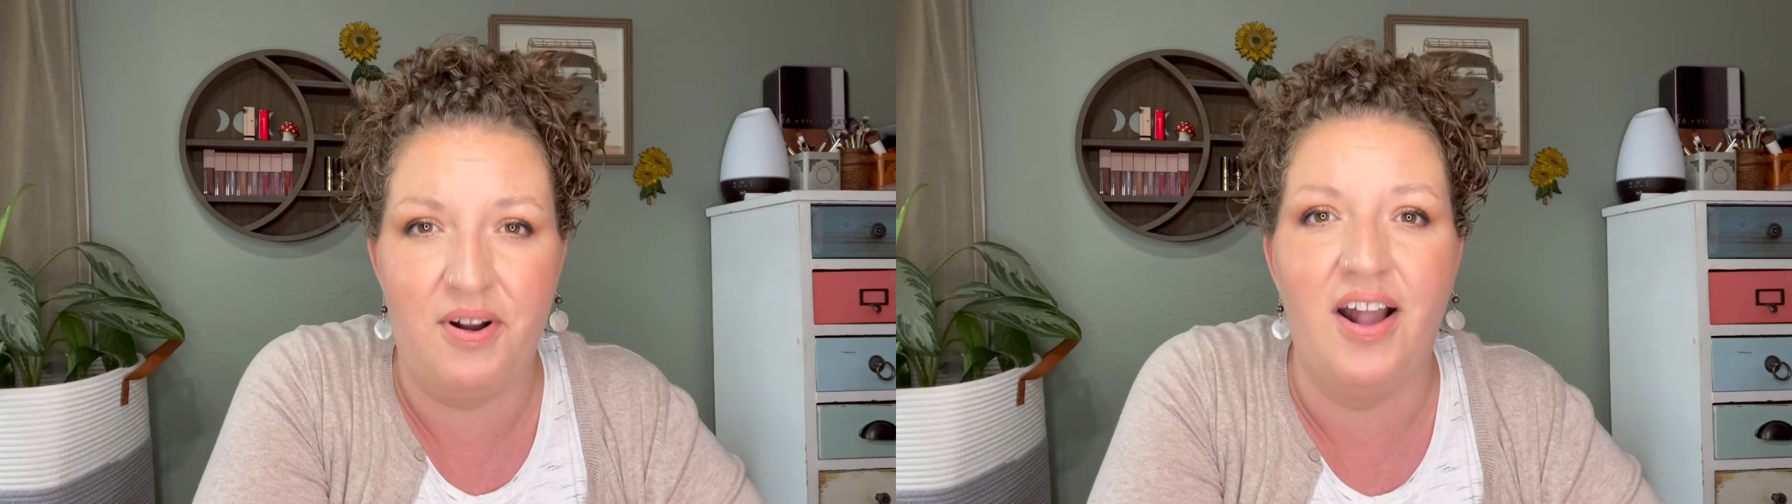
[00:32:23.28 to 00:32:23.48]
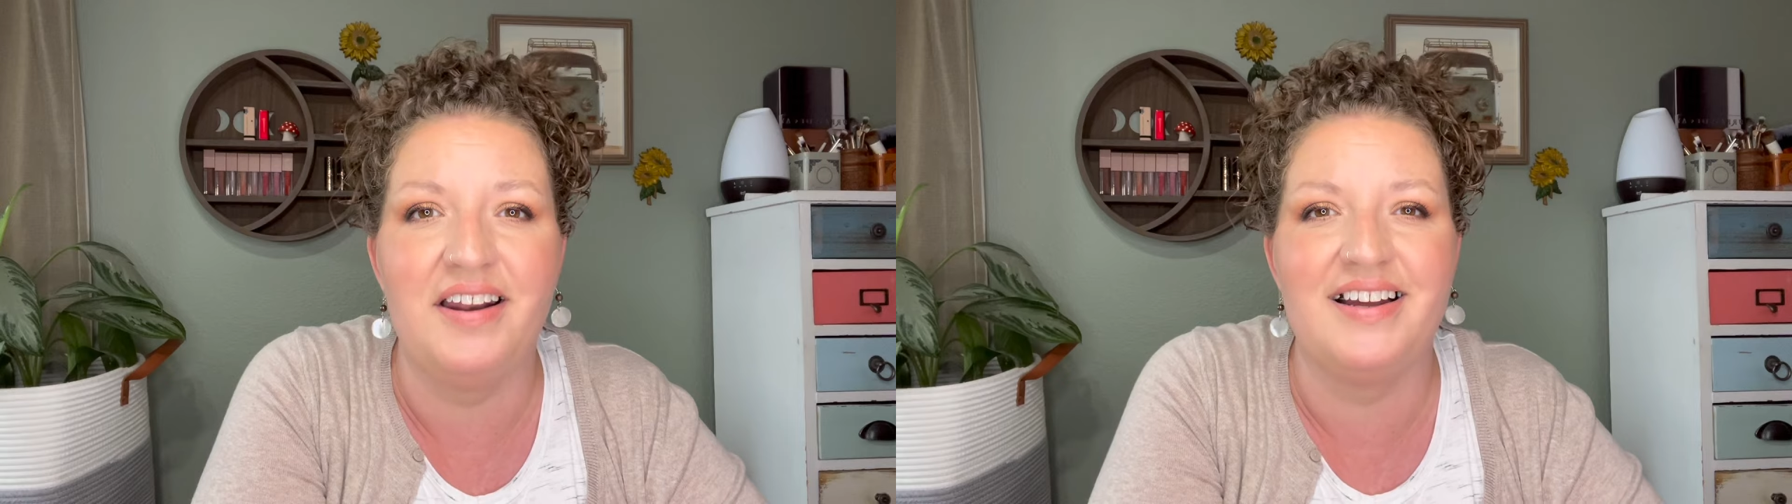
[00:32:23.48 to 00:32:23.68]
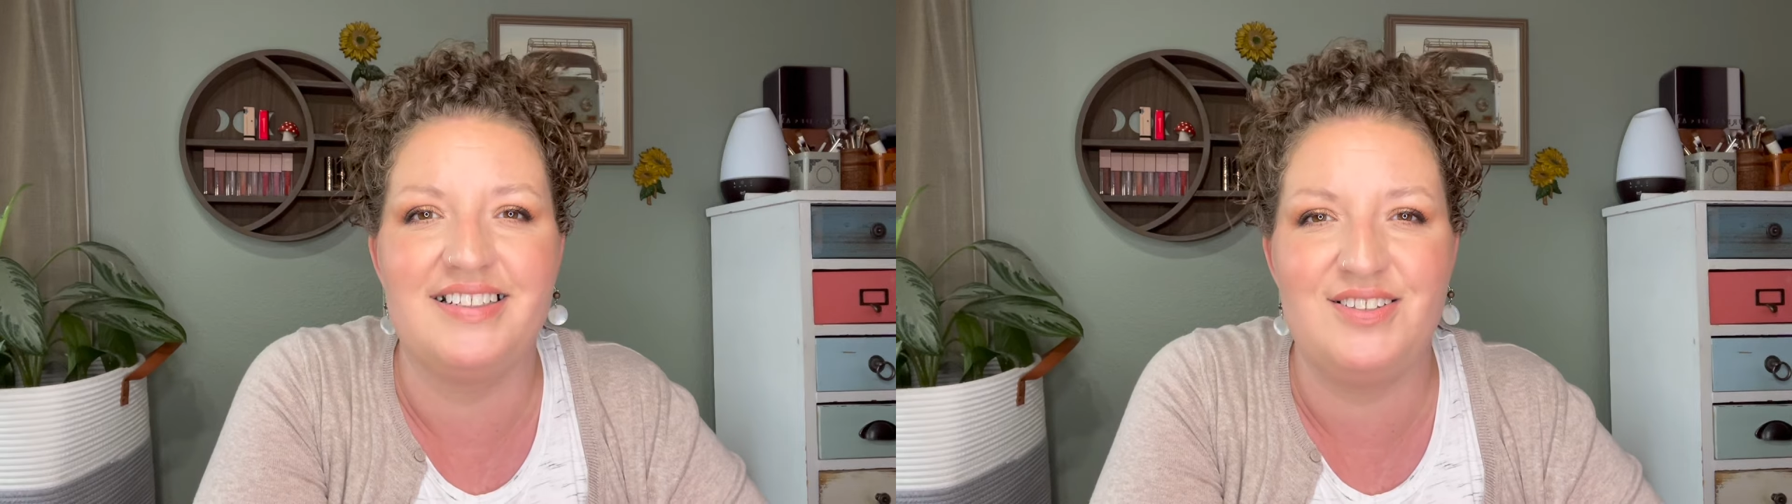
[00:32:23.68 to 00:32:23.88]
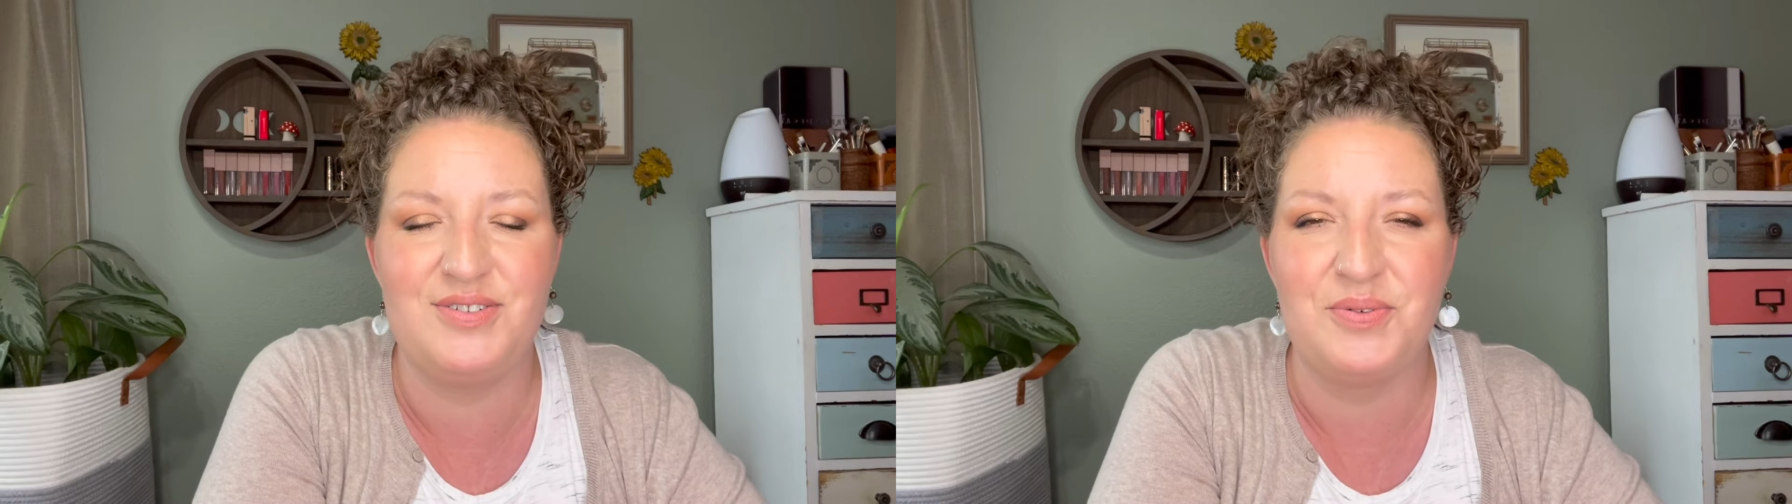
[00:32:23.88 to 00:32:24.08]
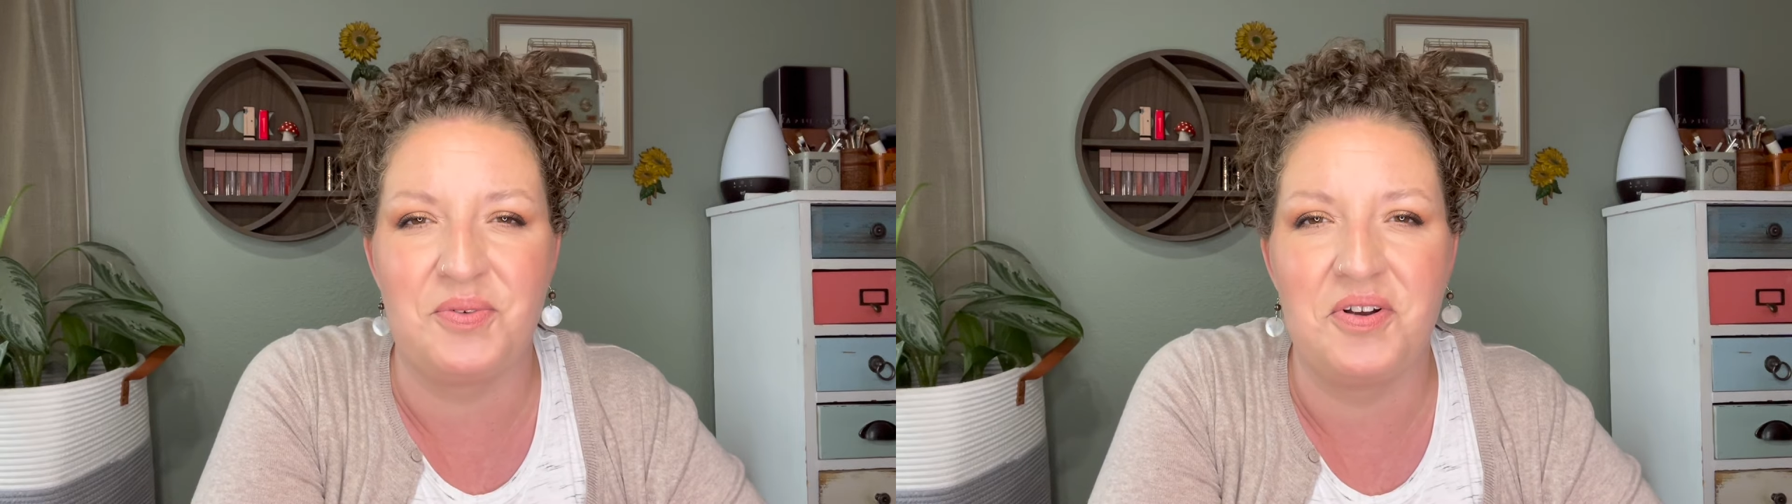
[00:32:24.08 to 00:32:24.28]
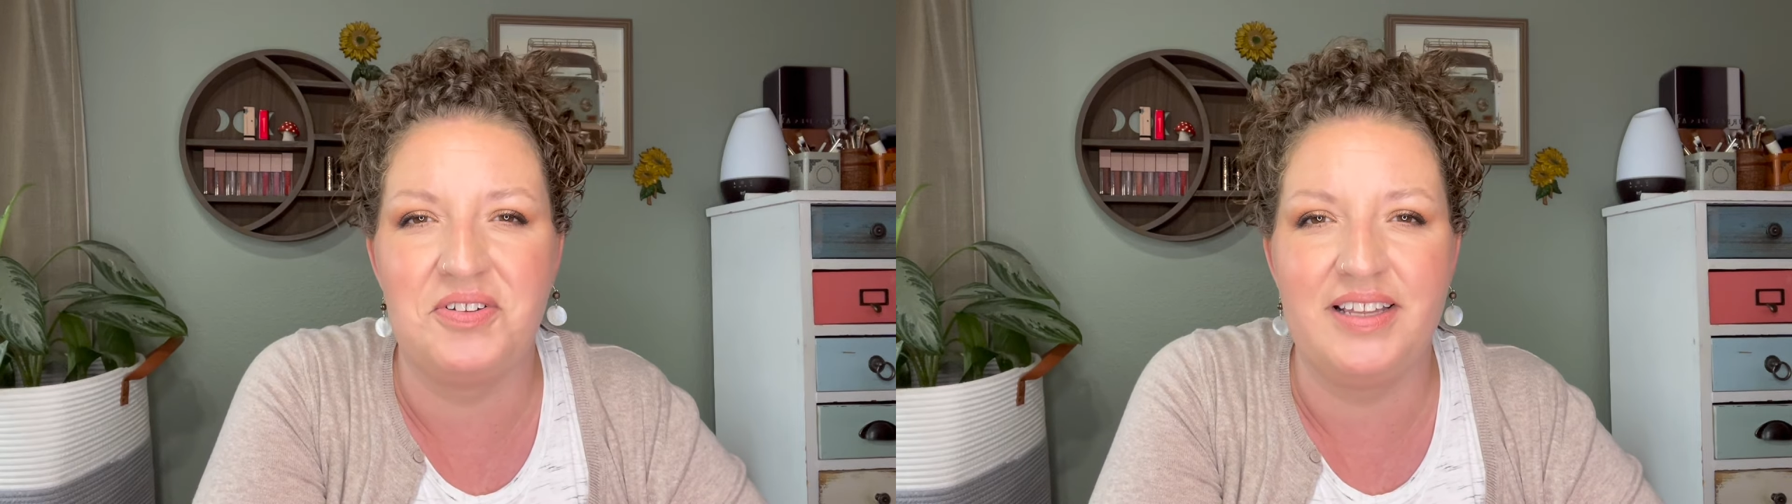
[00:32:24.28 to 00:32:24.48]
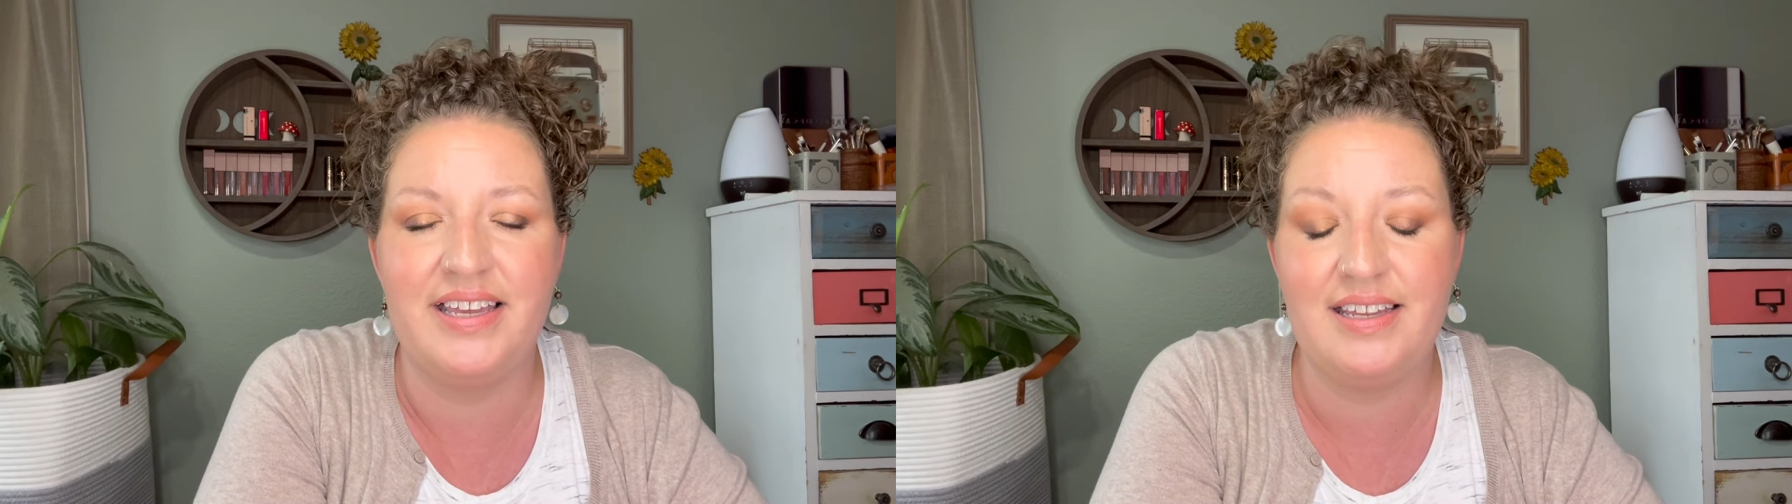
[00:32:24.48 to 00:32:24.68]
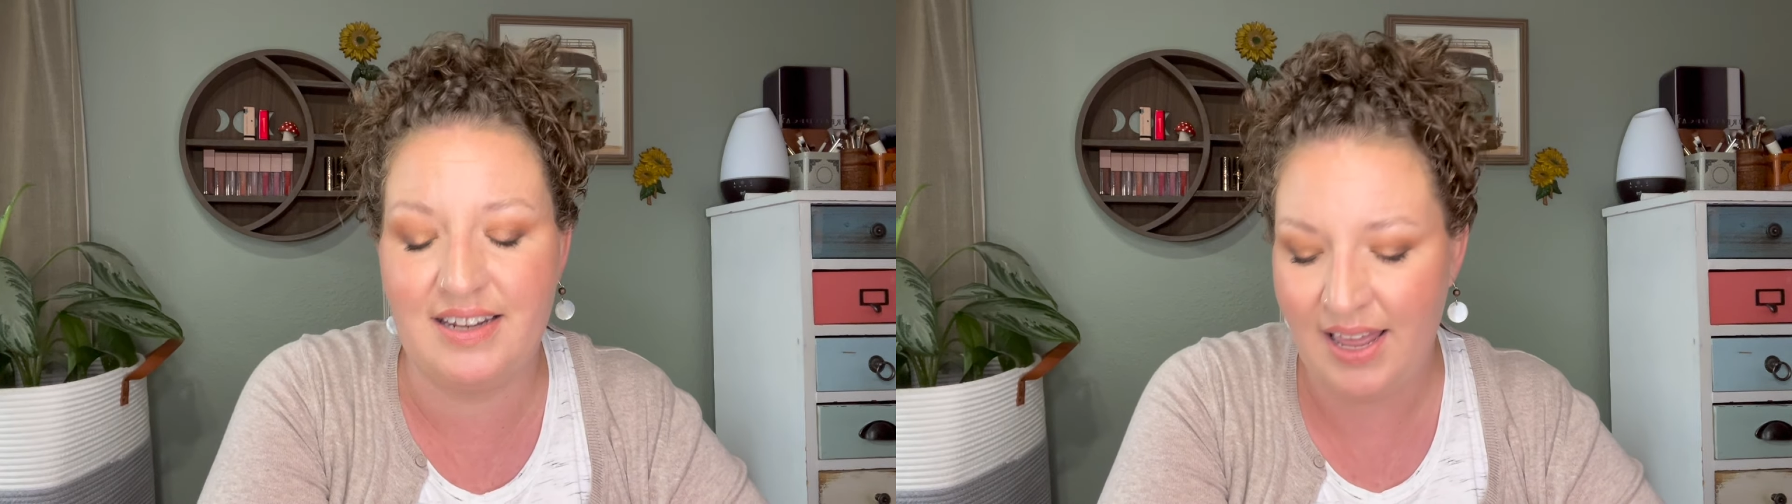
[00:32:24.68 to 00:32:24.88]
products to roll
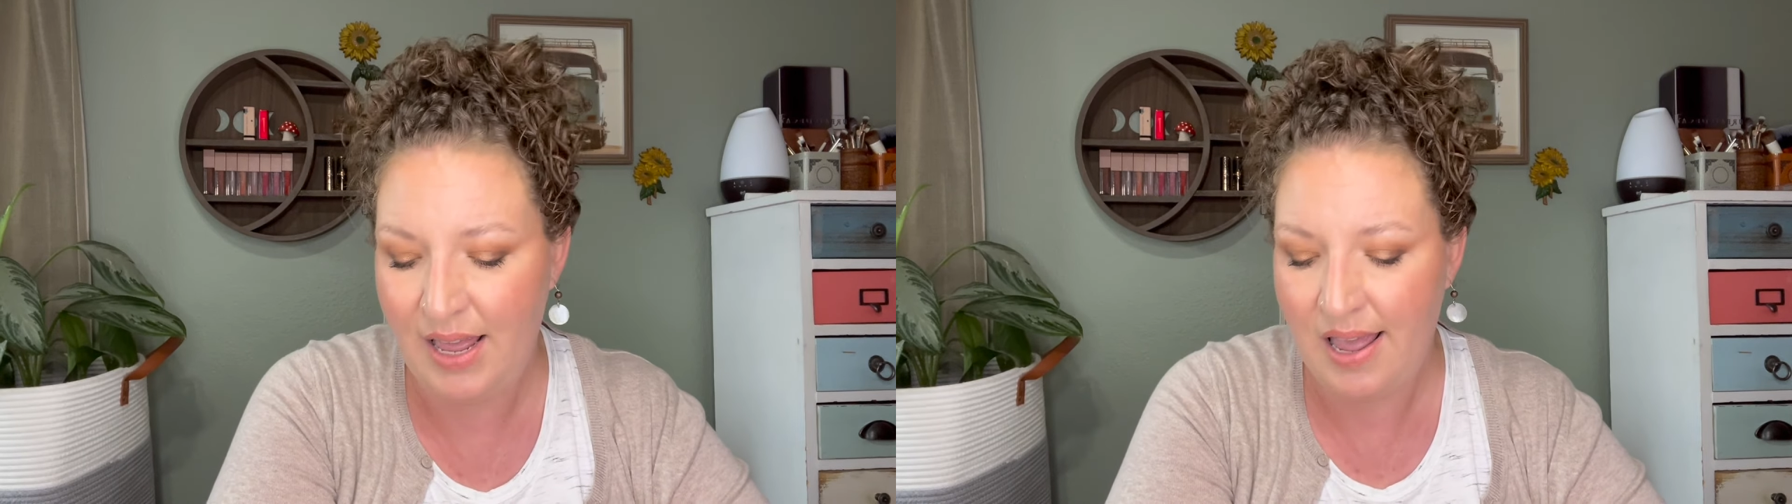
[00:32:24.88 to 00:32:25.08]
in.